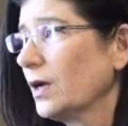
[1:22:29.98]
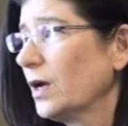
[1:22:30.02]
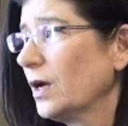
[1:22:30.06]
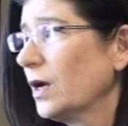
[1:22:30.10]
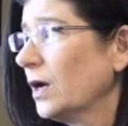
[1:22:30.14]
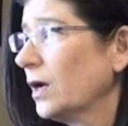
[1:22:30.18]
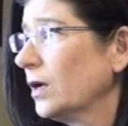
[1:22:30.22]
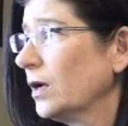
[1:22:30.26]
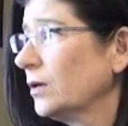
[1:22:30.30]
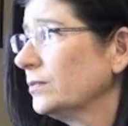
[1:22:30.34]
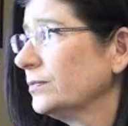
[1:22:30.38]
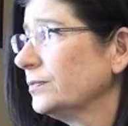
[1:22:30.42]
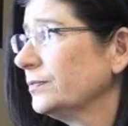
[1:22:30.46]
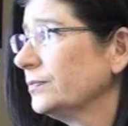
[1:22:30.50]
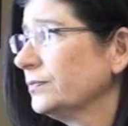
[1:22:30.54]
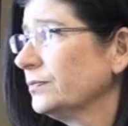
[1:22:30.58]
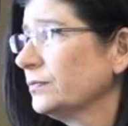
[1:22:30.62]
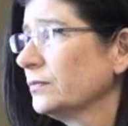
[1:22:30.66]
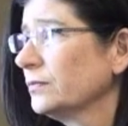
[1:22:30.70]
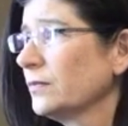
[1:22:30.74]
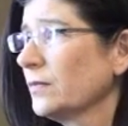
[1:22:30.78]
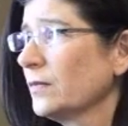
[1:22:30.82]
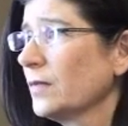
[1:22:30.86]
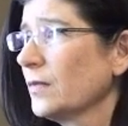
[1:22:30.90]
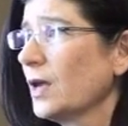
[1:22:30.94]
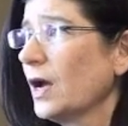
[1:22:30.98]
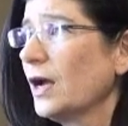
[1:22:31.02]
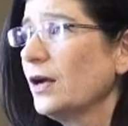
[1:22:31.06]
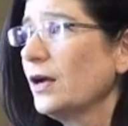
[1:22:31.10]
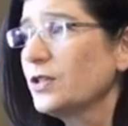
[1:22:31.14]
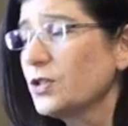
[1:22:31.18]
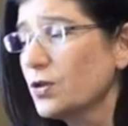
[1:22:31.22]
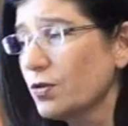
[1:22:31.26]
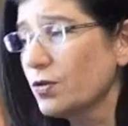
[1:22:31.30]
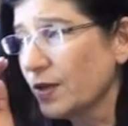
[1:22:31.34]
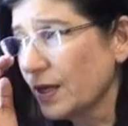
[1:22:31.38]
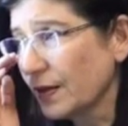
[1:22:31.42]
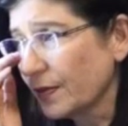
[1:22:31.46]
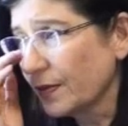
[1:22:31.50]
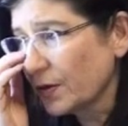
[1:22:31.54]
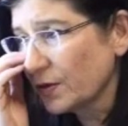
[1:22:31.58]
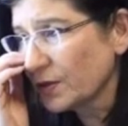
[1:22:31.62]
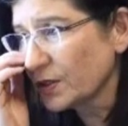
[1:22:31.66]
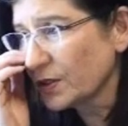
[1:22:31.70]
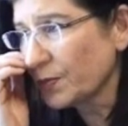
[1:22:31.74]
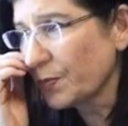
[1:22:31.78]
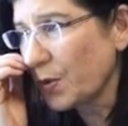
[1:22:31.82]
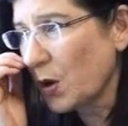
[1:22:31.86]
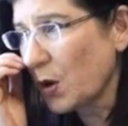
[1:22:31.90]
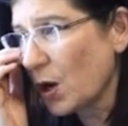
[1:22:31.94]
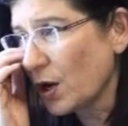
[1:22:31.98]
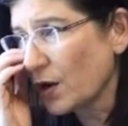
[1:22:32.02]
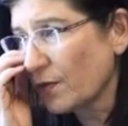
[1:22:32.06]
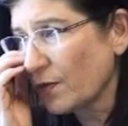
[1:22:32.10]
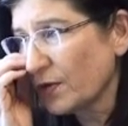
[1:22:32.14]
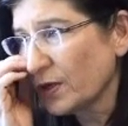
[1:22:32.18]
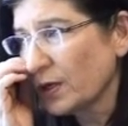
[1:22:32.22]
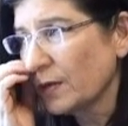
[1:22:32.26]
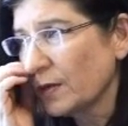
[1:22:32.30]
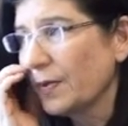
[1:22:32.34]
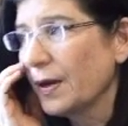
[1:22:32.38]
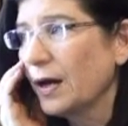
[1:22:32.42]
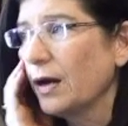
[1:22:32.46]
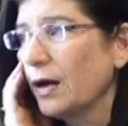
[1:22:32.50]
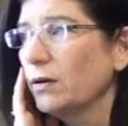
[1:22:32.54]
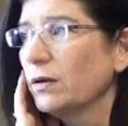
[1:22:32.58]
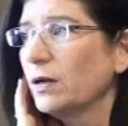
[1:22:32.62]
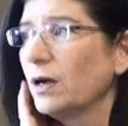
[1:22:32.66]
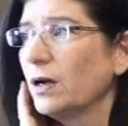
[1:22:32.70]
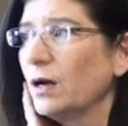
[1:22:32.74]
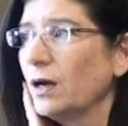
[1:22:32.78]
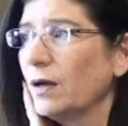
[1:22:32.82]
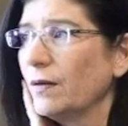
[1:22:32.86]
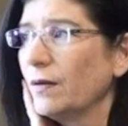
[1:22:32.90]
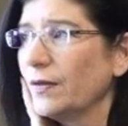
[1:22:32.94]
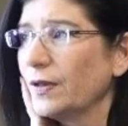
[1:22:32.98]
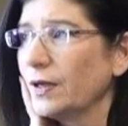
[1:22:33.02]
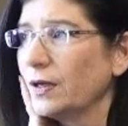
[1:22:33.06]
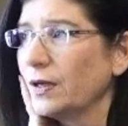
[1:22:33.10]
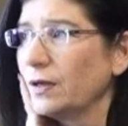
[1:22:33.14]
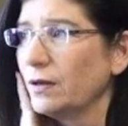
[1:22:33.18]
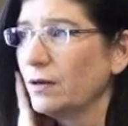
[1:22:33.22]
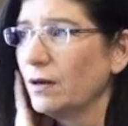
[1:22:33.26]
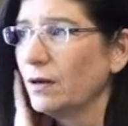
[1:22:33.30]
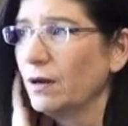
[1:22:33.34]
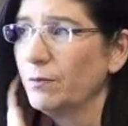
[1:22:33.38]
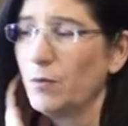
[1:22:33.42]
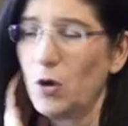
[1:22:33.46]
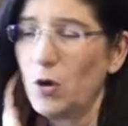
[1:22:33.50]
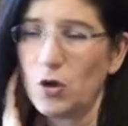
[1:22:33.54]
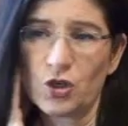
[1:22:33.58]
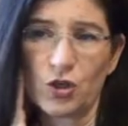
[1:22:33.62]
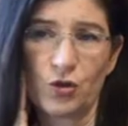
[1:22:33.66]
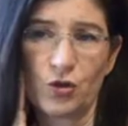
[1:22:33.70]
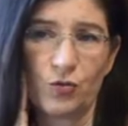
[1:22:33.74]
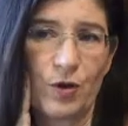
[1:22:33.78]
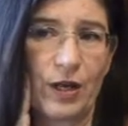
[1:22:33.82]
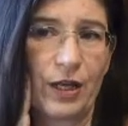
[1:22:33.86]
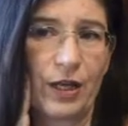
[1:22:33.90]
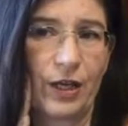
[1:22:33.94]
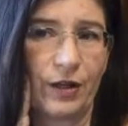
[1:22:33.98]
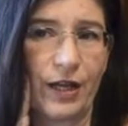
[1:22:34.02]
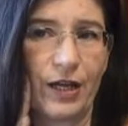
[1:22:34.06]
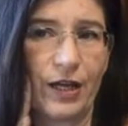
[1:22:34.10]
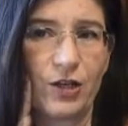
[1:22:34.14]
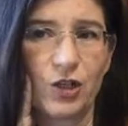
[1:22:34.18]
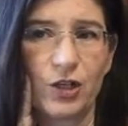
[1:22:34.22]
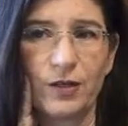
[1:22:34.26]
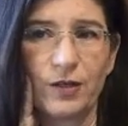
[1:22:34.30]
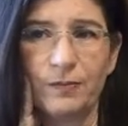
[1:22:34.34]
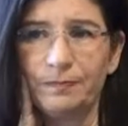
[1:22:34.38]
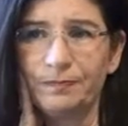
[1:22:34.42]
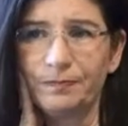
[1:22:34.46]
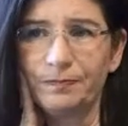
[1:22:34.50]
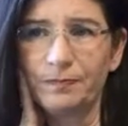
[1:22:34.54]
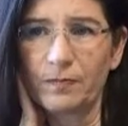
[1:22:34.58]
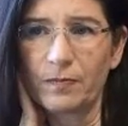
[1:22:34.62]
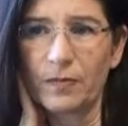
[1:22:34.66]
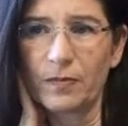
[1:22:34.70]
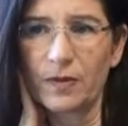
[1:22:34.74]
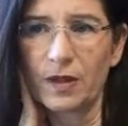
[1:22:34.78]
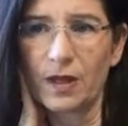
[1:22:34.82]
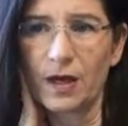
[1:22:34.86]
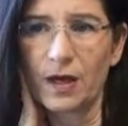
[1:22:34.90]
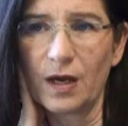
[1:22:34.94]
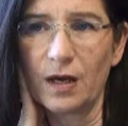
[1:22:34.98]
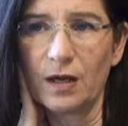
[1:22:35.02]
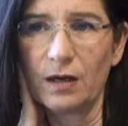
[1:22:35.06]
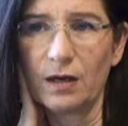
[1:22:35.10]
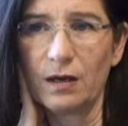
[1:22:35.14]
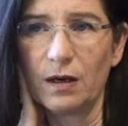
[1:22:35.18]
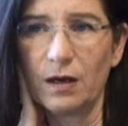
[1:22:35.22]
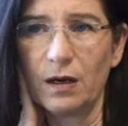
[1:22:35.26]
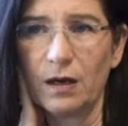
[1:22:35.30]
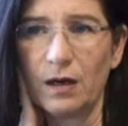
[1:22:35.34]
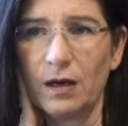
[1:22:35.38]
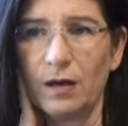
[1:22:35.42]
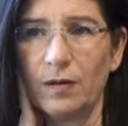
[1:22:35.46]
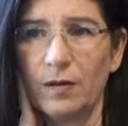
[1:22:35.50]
I also think there's a part of it about the emotion regulation, that